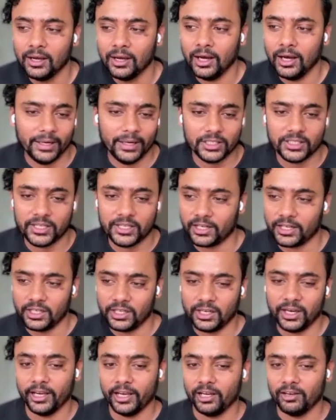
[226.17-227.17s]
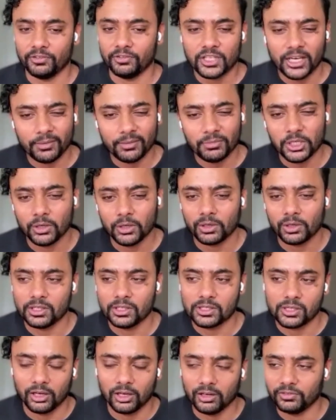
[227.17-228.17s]
by detecting kind of time
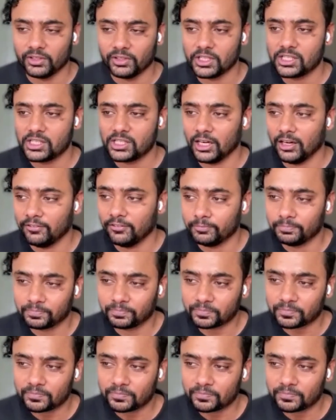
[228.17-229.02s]
tokens, all of this stuff.